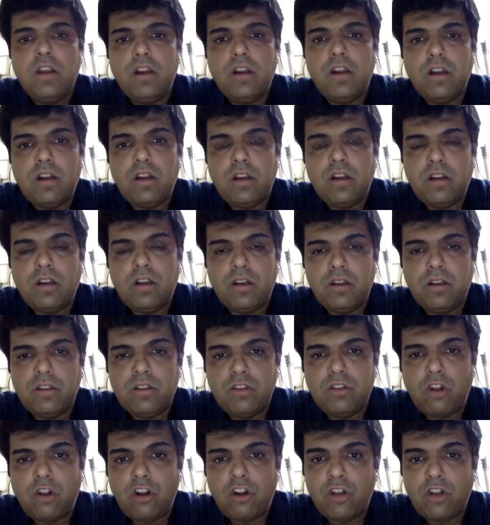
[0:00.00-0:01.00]

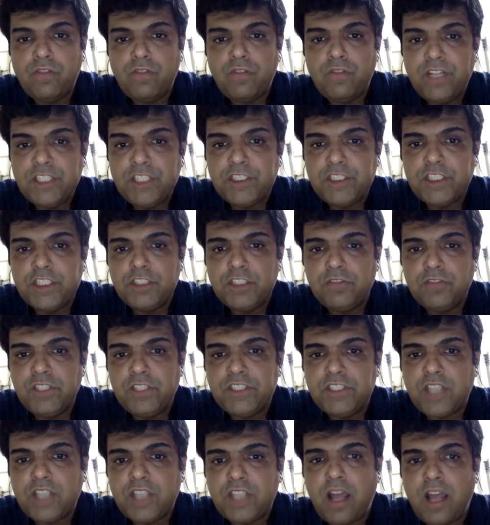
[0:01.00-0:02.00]
lot of dishes
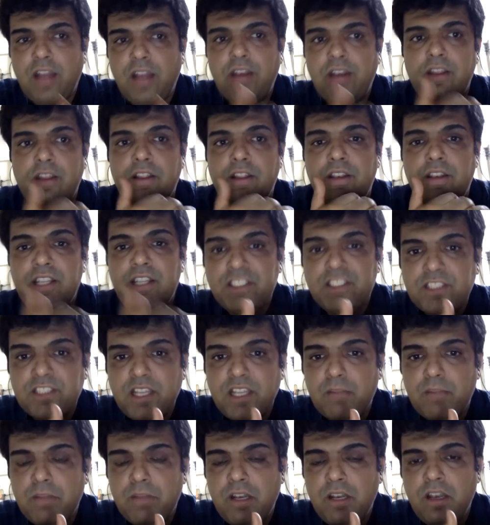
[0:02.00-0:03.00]
which are
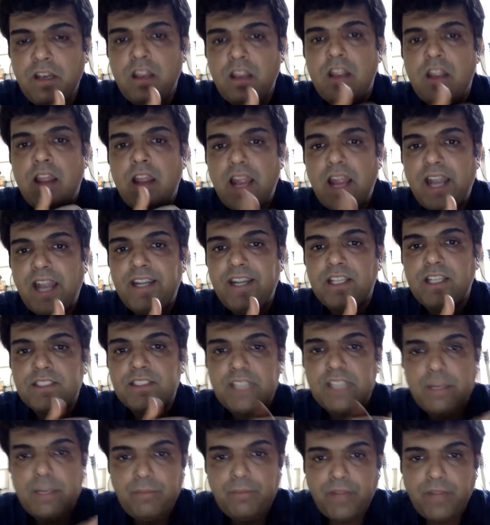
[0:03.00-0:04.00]
reasonable at the
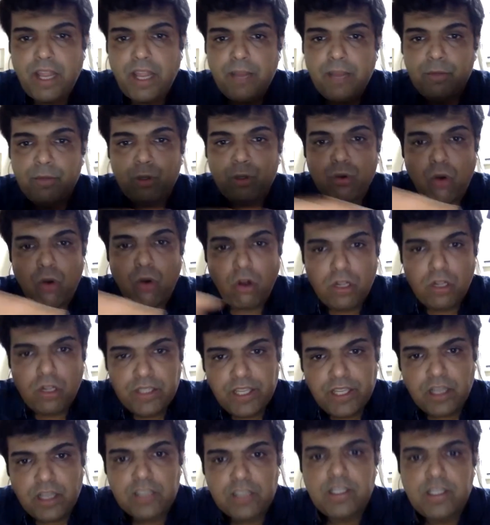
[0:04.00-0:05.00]
same time to all
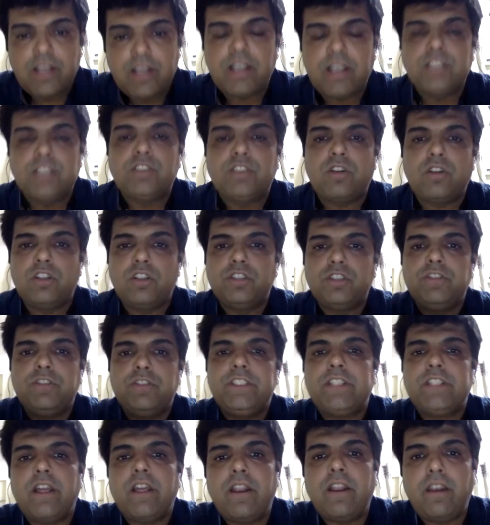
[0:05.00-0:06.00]
the other restaurants
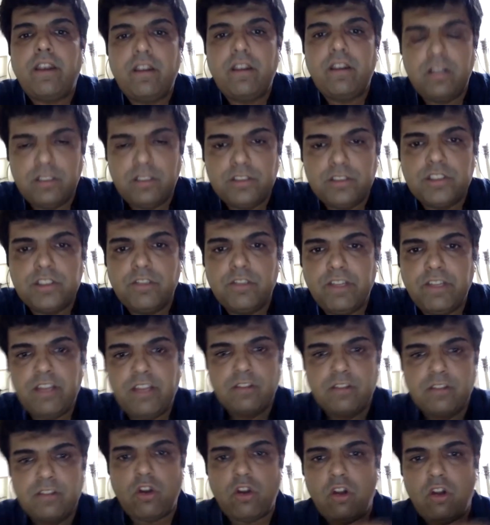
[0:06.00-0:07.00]
which are
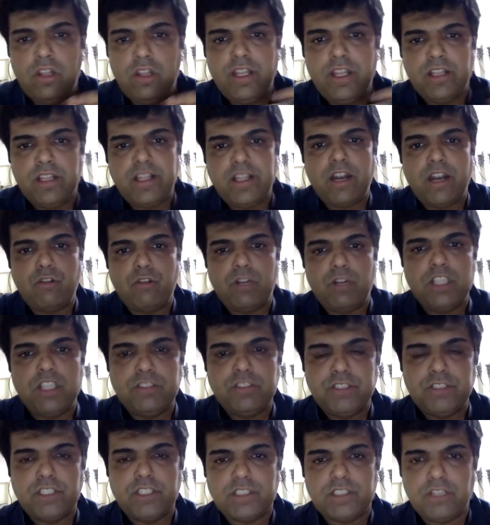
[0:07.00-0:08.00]
serving, so all the other
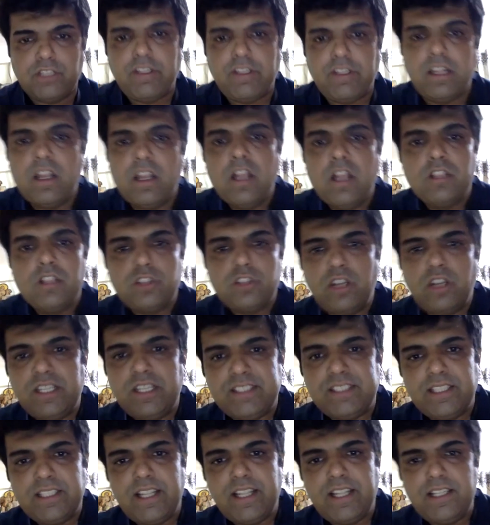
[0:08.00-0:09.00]
outlets which are serving. So
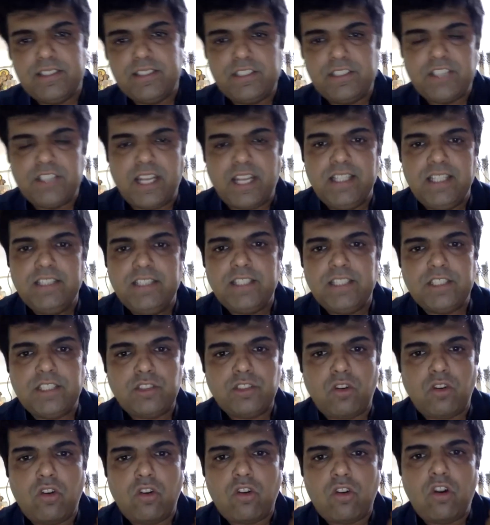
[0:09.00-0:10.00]
let's say there is a Chinese
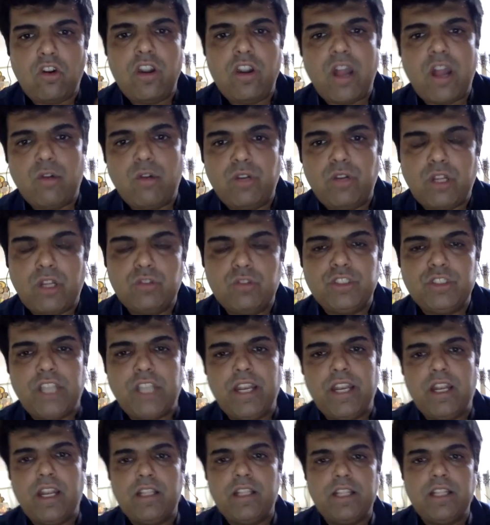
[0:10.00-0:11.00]
restaurant called Downtown
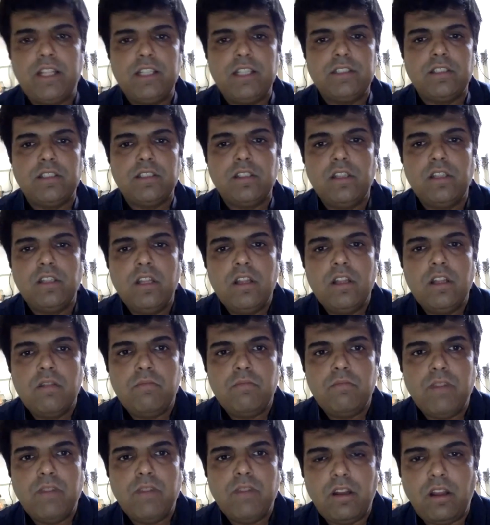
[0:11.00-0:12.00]
China, there is a
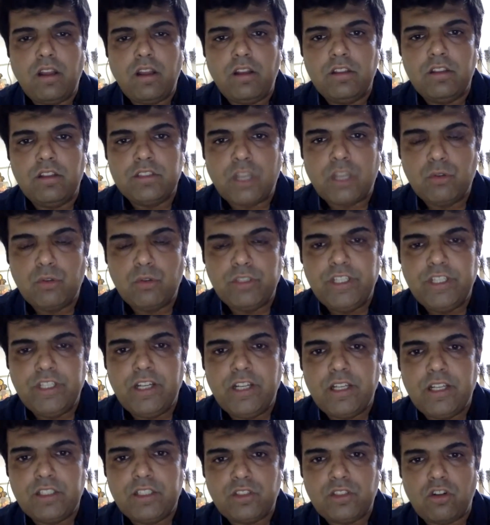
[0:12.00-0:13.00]
South
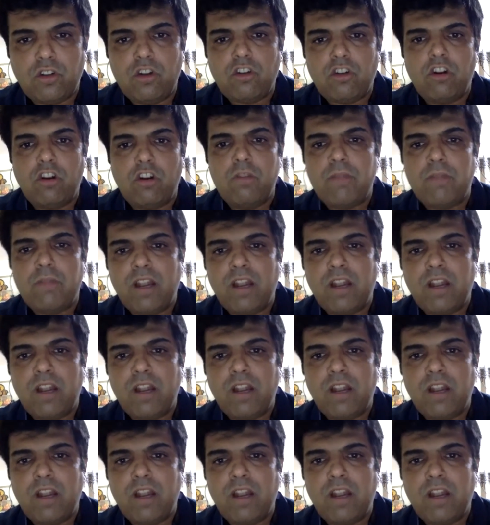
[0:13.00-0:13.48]
Indian restaurant called